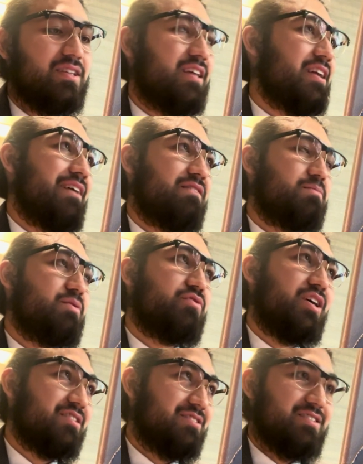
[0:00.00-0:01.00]
they didn't have to be
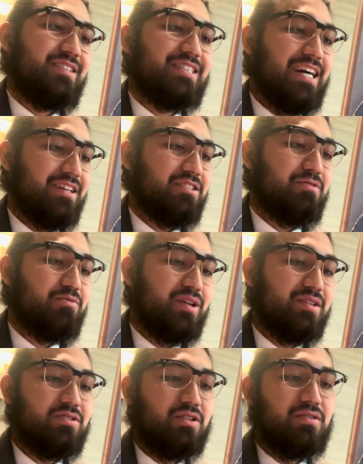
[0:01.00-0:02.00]
phrased the exact same
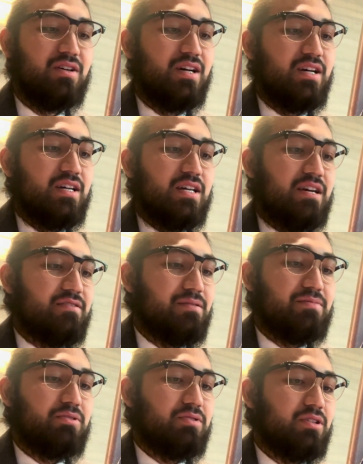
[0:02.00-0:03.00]
way. So if
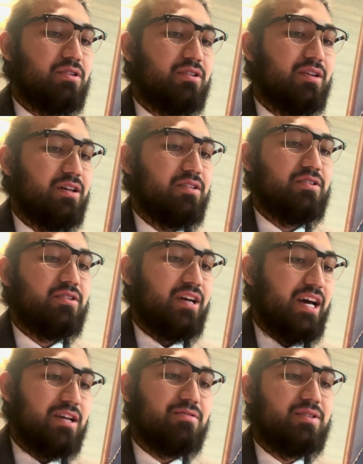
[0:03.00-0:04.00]
something was coded under
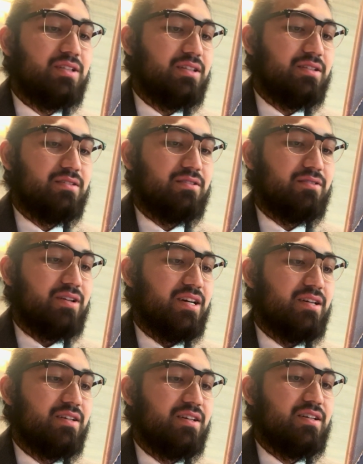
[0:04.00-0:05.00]
equity,
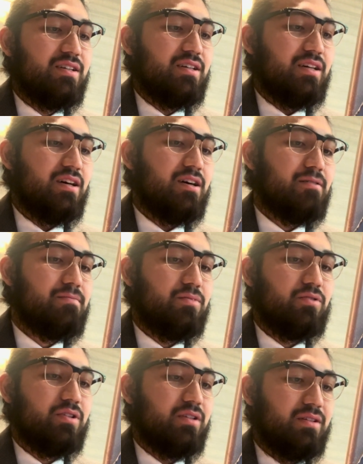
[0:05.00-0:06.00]
right,
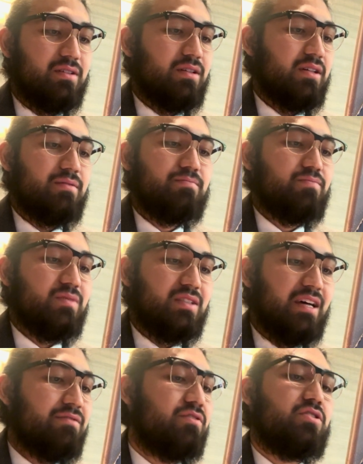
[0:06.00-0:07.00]
or like
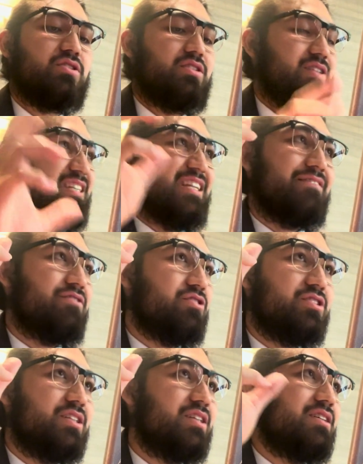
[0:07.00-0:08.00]
diverse and
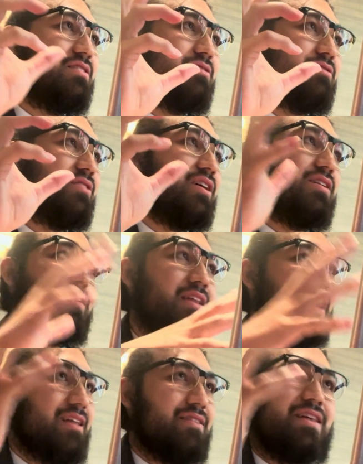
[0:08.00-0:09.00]
diversity, right,
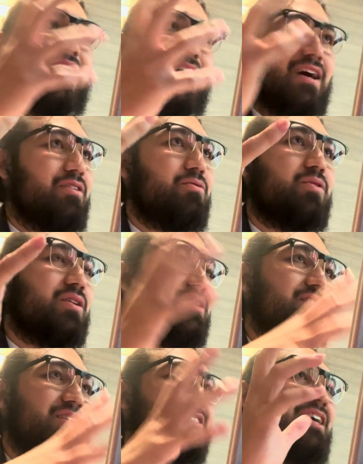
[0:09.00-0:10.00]
that kind of
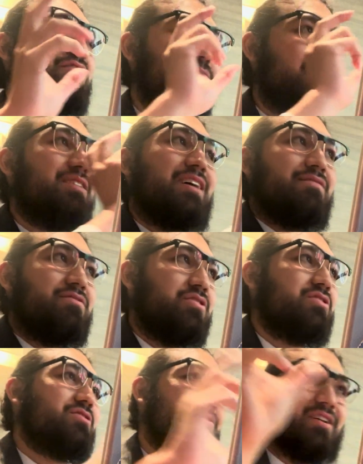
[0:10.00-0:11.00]
works. It doesn't have to be
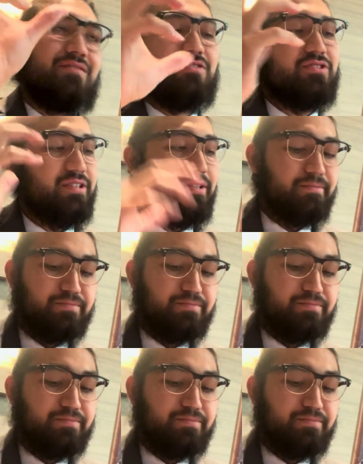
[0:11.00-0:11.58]
diverse or diversity.